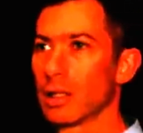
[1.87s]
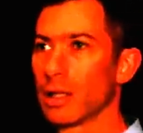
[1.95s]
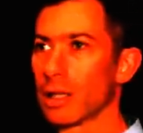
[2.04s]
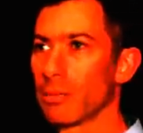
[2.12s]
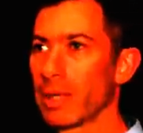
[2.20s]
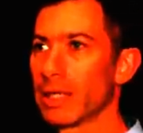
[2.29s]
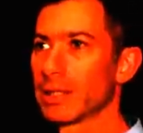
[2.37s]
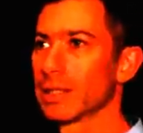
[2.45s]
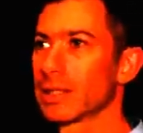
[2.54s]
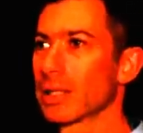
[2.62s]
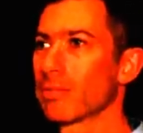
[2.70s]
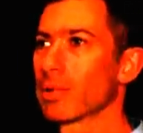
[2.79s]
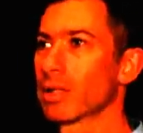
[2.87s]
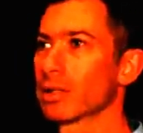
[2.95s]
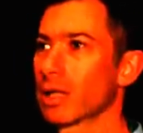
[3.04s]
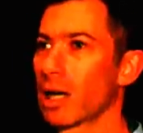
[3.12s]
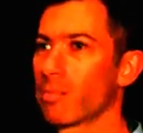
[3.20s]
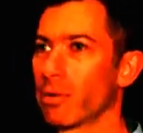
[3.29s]
A base is something
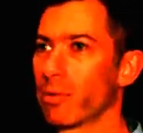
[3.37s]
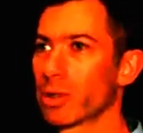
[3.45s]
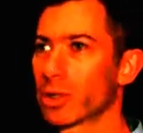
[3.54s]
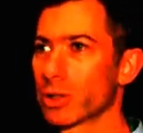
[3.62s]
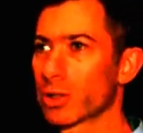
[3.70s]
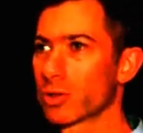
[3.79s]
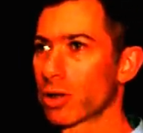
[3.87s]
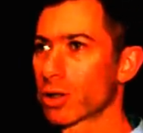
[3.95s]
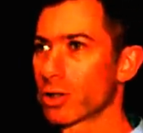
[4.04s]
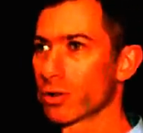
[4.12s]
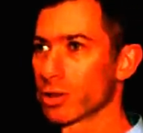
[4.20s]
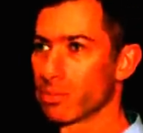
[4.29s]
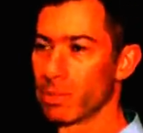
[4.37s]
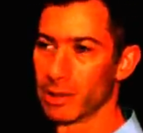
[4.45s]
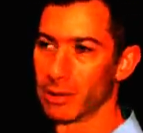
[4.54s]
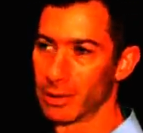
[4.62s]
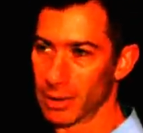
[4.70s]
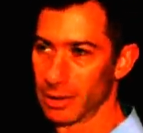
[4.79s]
on top of which a structure is
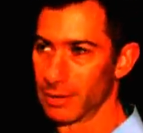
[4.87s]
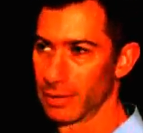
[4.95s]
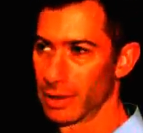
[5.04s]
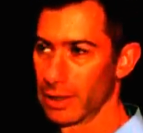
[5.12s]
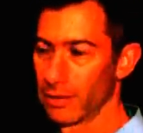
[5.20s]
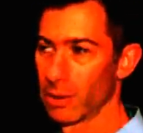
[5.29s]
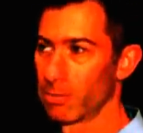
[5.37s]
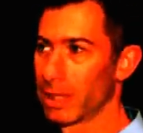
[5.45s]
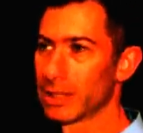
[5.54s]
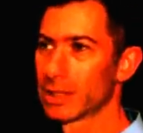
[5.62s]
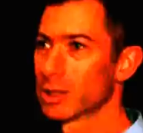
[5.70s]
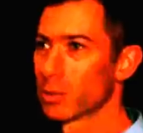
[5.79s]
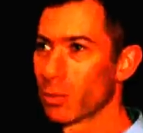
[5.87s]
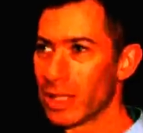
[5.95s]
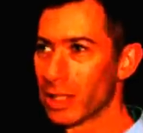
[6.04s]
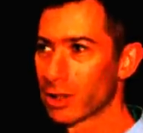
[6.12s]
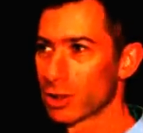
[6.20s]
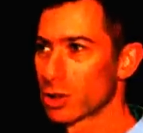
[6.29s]
built. If the base is
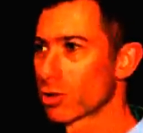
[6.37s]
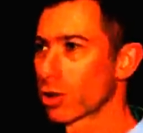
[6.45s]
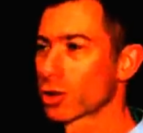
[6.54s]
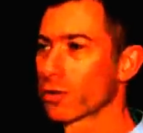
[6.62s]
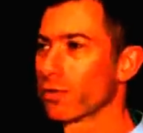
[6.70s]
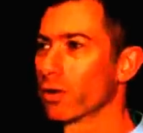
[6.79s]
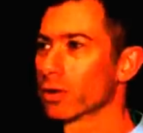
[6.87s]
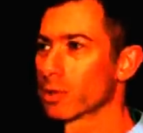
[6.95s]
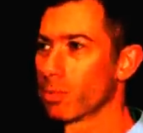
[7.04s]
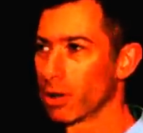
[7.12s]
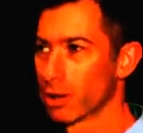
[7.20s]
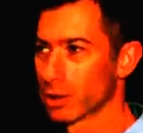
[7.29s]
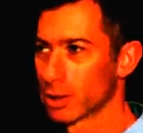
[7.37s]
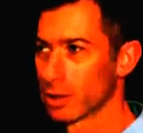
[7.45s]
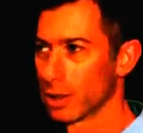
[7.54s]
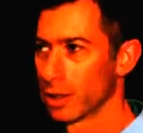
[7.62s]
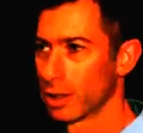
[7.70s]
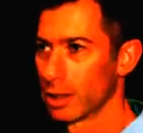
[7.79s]
weak, the structure falls apart.
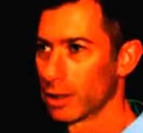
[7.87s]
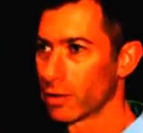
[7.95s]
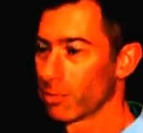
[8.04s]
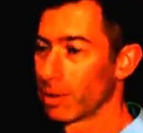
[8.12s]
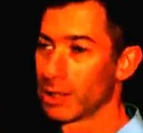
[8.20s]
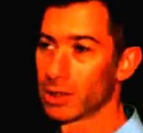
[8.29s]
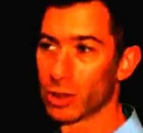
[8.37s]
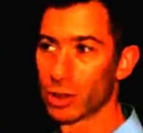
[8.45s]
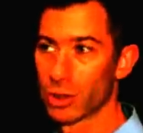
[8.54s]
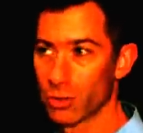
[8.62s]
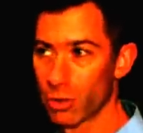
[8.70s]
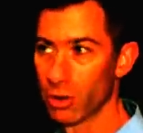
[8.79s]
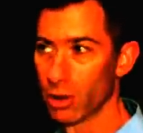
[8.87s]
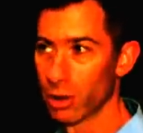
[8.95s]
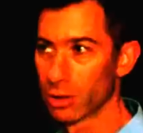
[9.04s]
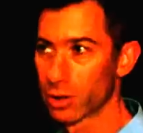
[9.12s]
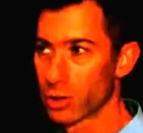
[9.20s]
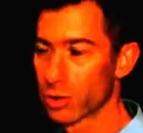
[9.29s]
If the base is
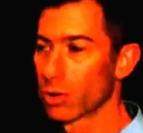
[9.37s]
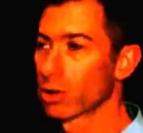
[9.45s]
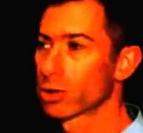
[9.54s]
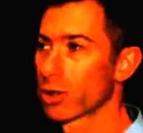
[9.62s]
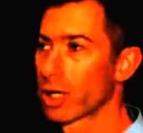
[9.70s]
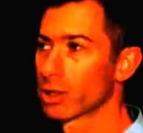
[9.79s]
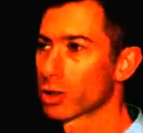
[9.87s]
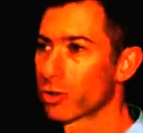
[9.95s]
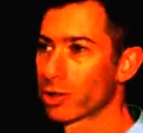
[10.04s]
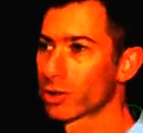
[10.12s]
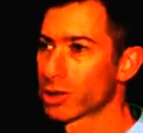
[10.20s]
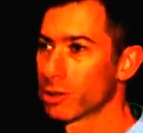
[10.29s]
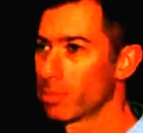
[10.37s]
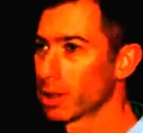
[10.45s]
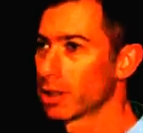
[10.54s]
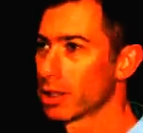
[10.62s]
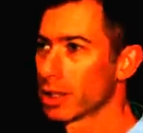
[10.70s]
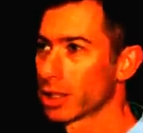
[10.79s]
strong, the structure has greater
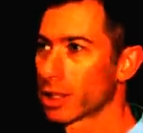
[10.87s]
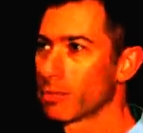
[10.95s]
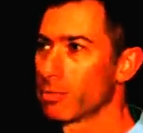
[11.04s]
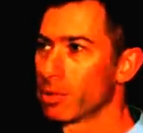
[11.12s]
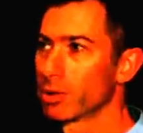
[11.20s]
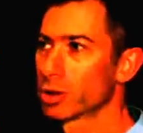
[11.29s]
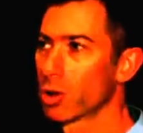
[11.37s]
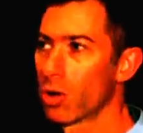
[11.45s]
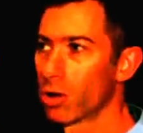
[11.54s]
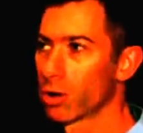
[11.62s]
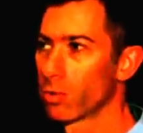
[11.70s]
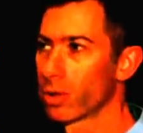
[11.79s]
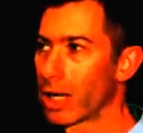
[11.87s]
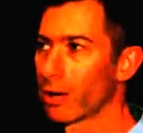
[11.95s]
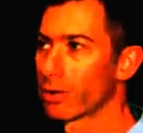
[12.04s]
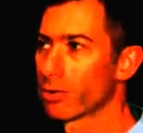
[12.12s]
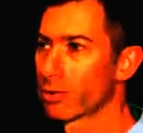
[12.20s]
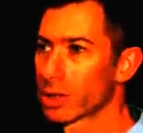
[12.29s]
stability and can be built taller
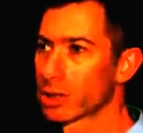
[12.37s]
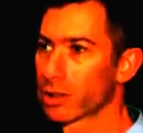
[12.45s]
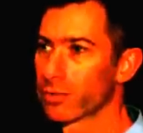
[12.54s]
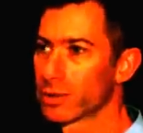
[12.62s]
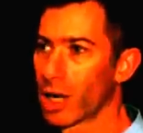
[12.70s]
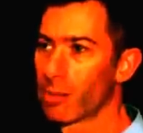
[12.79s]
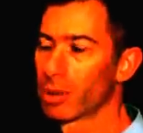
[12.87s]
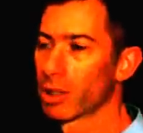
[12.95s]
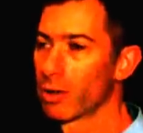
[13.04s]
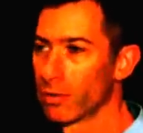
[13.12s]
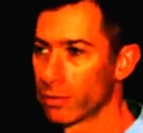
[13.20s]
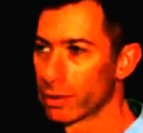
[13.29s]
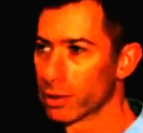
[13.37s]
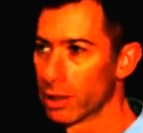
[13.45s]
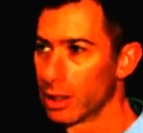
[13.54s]
without the risk of toppling over.